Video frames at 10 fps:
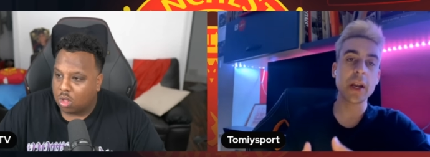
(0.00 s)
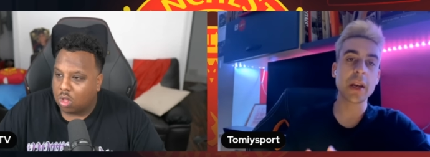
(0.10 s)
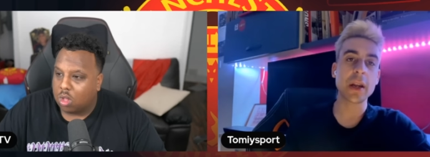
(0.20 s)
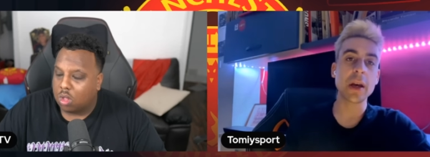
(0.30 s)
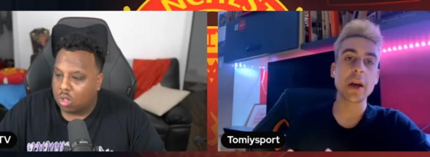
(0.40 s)

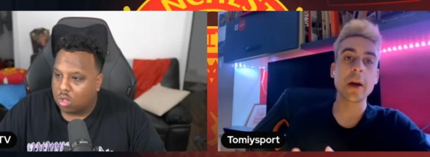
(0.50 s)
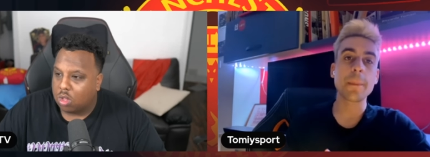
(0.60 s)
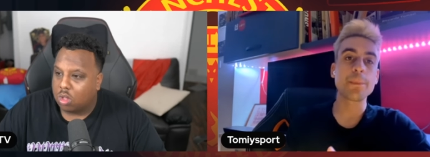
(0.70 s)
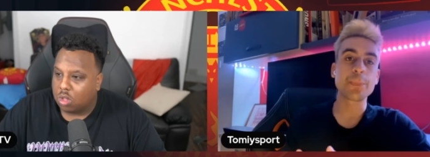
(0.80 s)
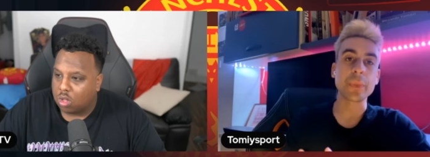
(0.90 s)
Speaker 1: in the
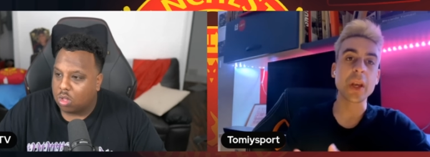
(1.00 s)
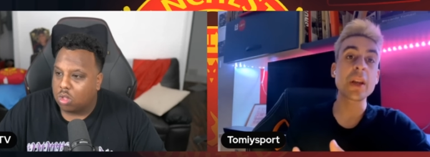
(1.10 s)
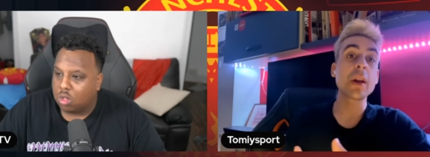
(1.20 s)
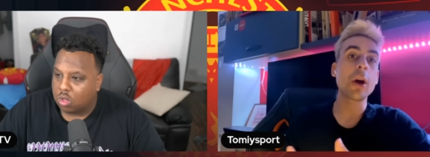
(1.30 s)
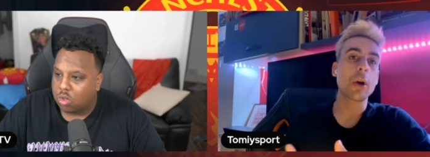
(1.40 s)
um,
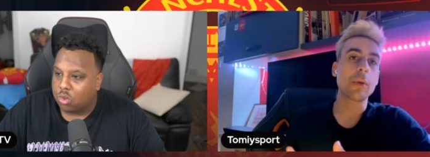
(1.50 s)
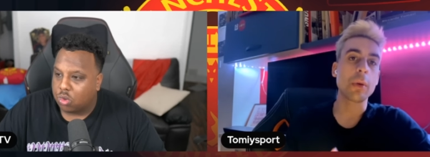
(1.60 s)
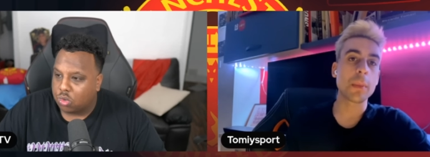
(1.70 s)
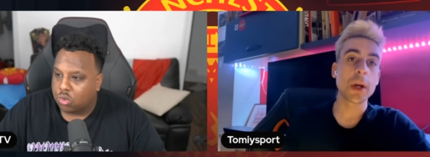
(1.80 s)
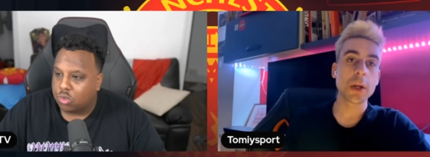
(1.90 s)
in the locker
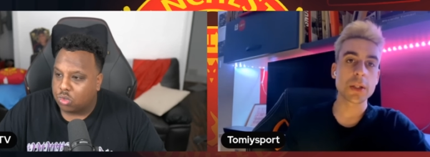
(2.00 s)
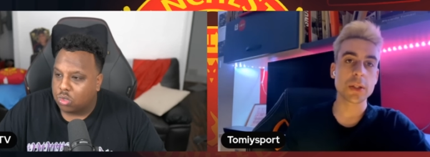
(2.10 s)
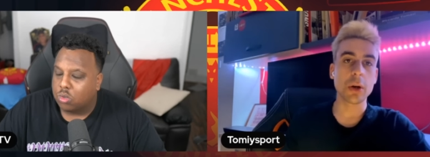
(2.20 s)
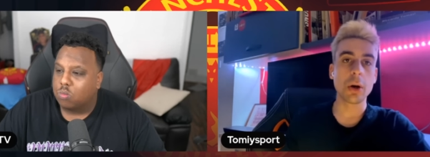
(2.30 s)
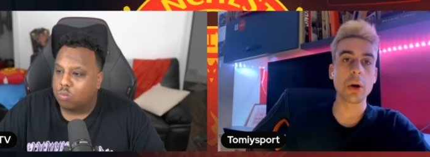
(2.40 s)
room.
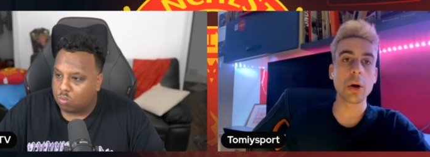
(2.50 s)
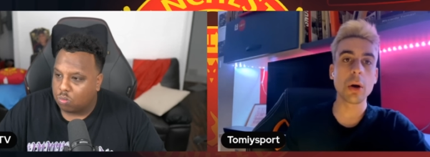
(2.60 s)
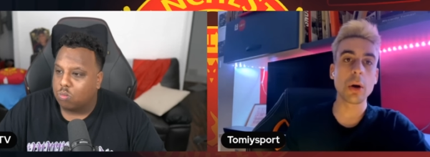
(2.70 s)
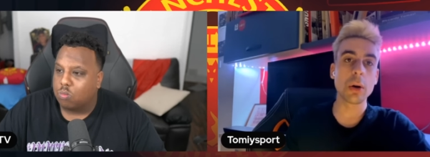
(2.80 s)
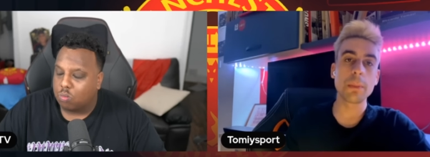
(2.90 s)

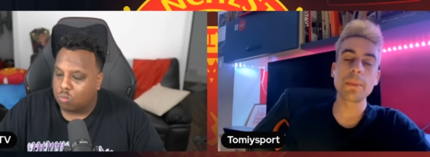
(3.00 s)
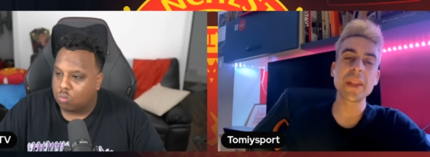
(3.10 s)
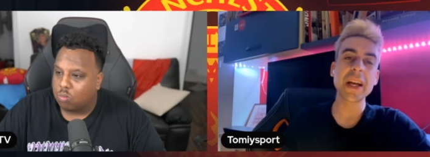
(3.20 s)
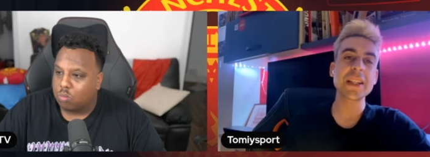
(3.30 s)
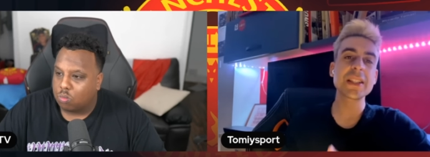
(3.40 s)
So
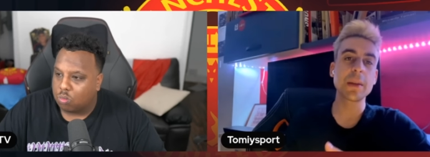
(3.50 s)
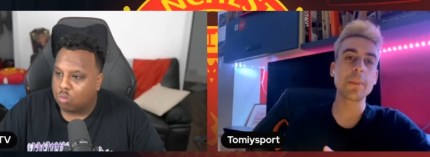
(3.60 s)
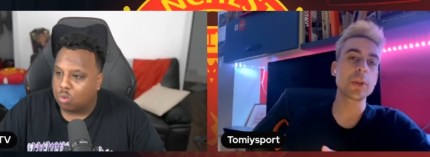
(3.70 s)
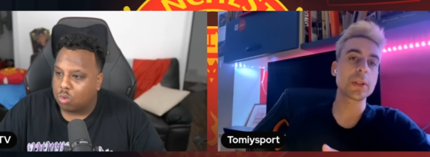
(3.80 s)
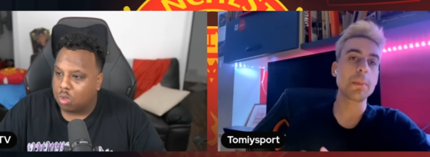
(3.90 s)
that is the
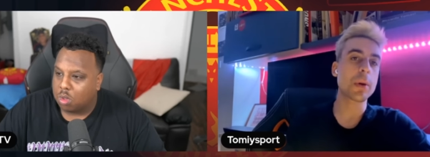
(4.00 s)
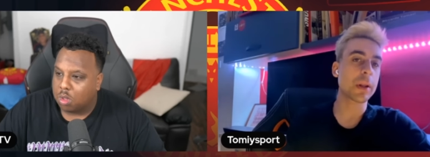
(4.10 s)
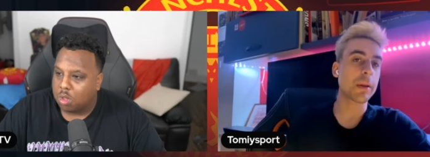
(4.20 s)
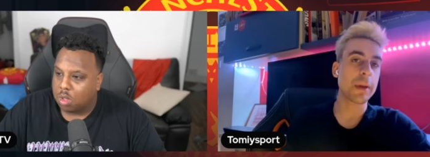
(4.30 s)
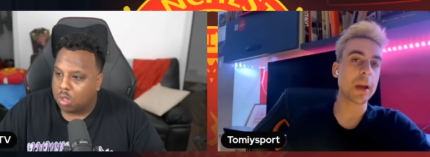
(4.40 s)
most
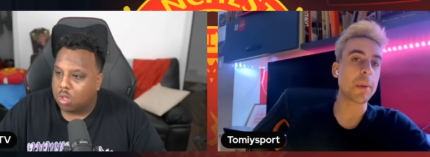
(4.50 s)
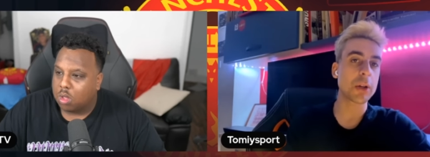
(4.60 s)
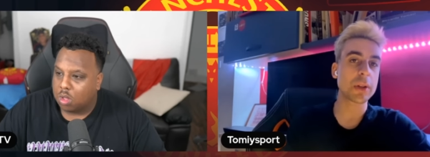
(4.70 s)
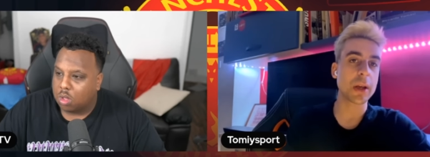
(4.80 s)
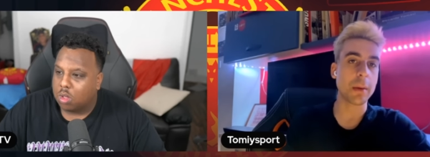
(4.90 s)
important thing
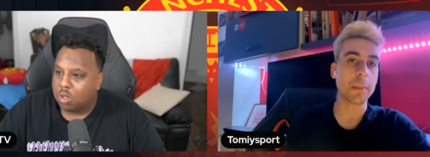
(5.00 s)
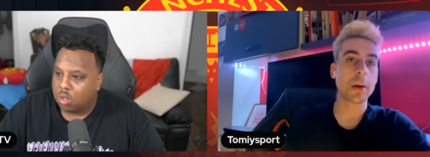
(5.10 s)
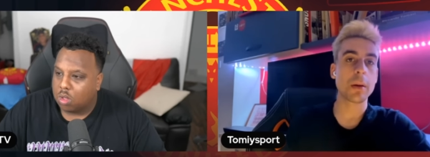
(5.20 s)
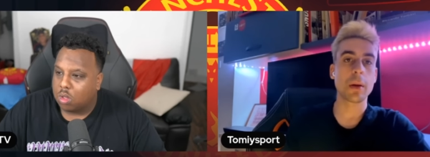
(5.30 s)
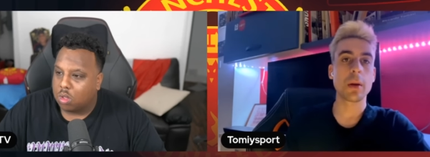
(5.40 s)
about him.
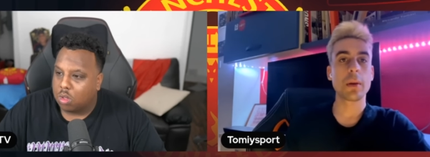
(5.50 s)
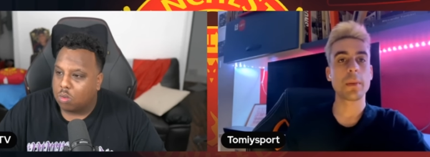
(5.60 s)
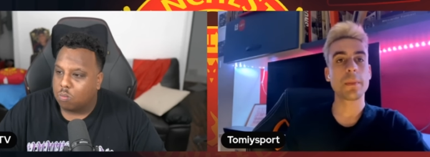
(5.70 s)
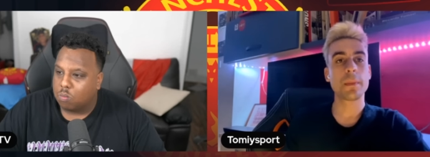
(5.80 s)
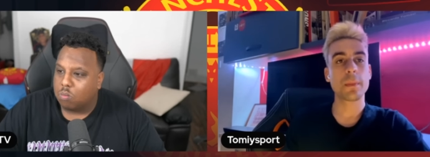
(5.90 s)

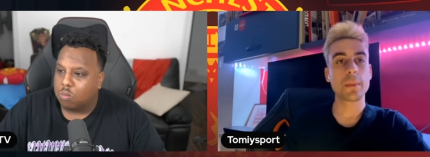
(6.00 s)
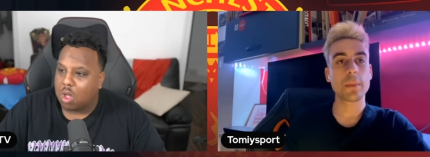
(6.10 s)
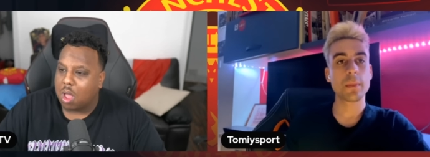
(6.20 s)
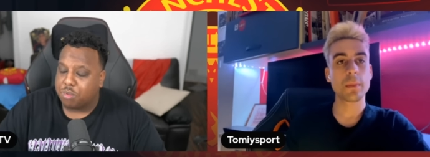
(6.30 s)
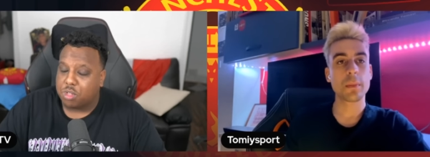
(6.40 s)
Speaker 2: Mm,
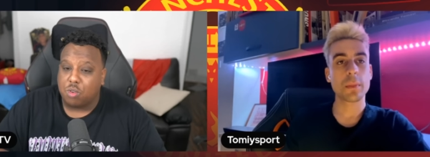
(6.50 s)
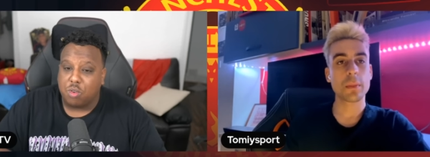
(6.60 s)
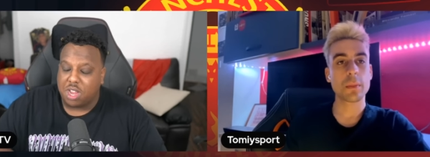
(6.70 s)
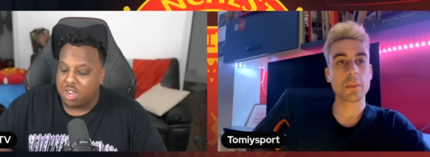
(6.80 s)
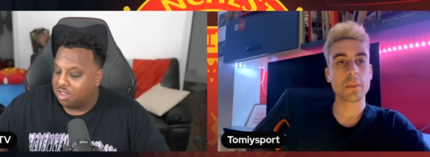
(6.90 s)

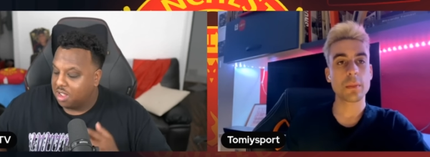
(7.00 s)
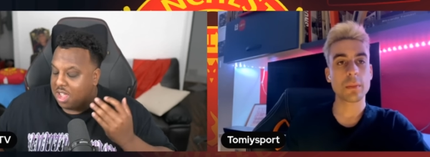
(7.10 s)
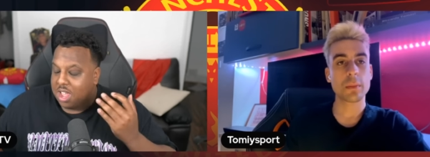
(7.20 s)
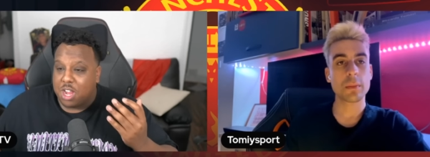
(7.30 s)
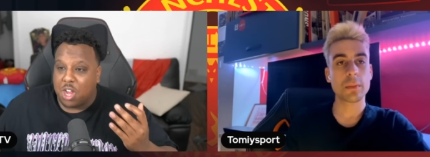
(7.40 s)
absolutely, and
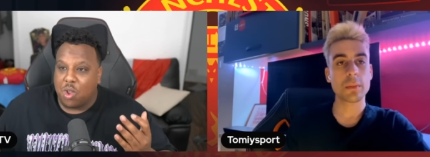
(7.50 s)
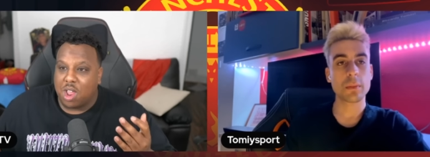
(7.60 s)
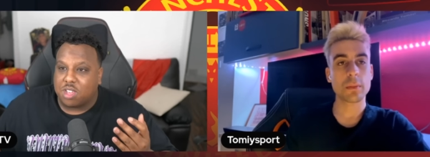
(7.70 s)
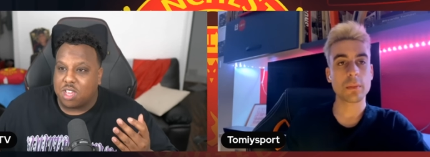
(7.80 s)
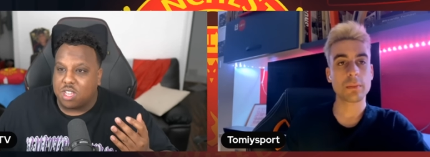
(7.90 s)
you know,
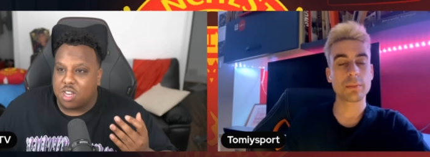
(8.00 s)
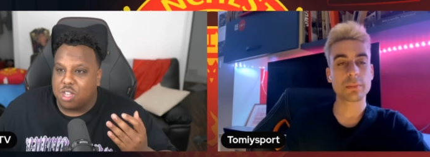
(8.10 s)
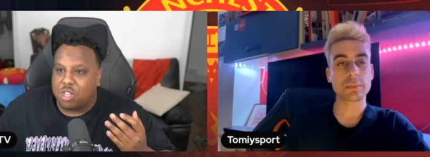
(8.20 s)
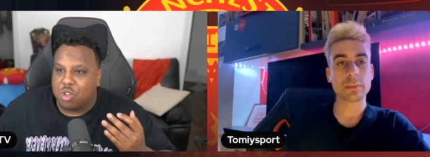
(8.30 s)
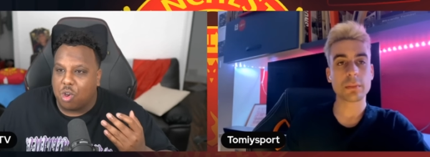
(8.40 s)
last season he
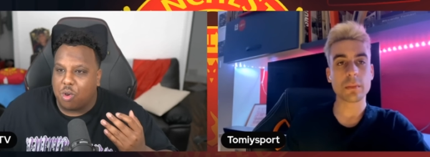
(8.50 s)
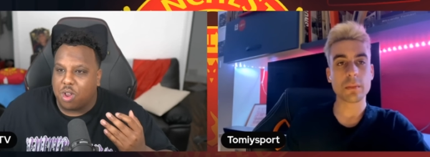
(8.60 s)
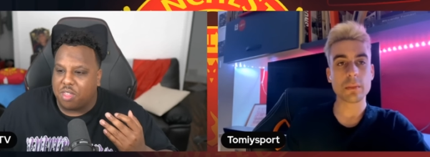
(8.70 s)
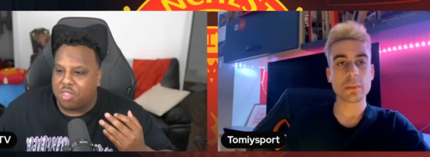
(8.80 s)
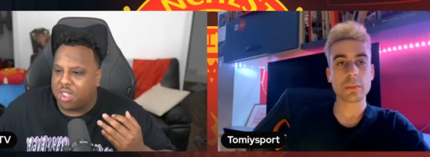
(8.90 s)
scored
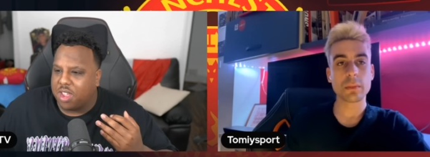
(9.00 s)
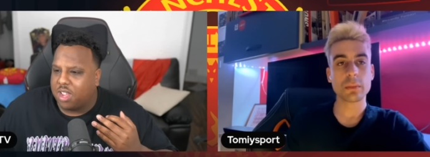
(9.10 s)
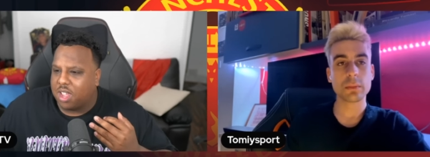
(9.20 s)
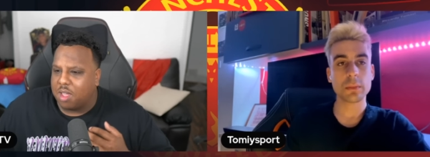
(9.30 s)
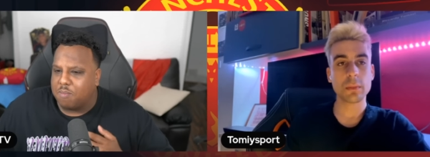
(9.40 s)
I
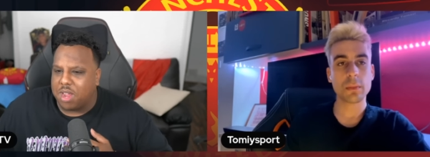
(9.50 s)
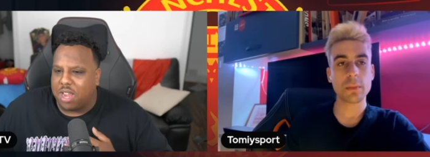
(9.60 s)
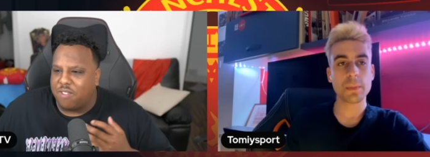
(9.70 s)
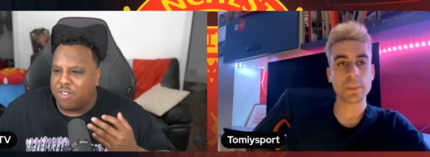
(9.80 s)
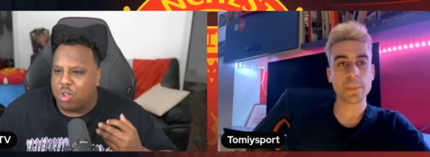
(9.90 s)
think um,
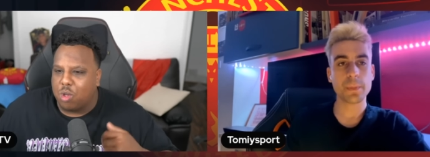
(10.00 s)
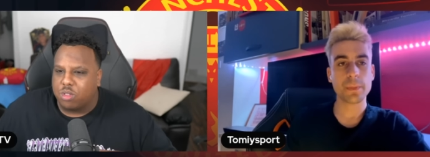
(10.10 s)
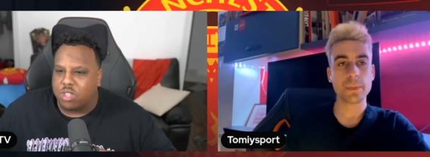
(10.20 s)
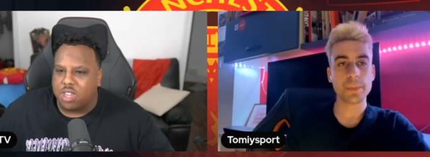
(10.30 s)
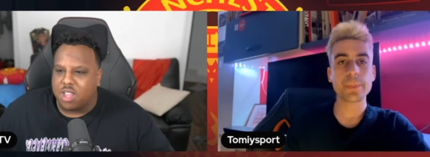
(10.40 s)
eleven
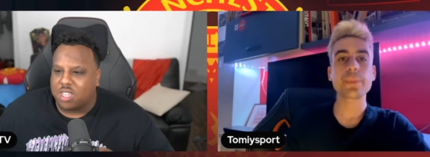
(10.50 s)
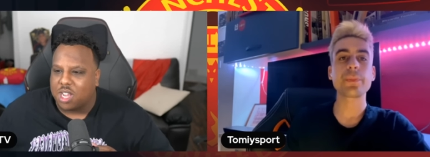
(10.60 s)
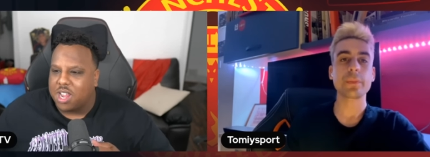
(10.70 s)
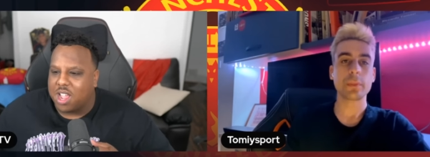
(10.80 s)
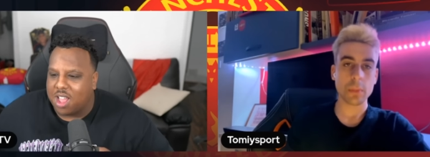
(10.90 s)
goals in the
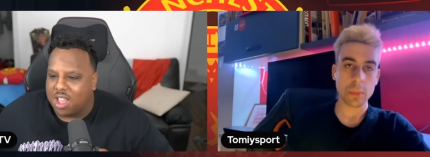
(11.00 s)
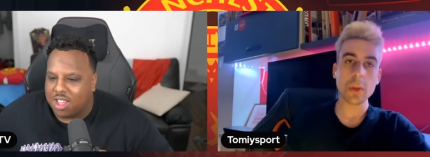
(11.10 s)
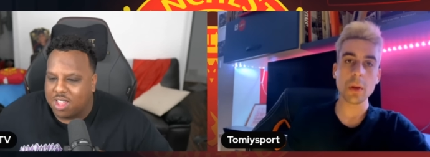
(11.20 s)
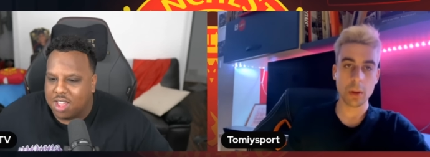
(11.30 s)
Serie A,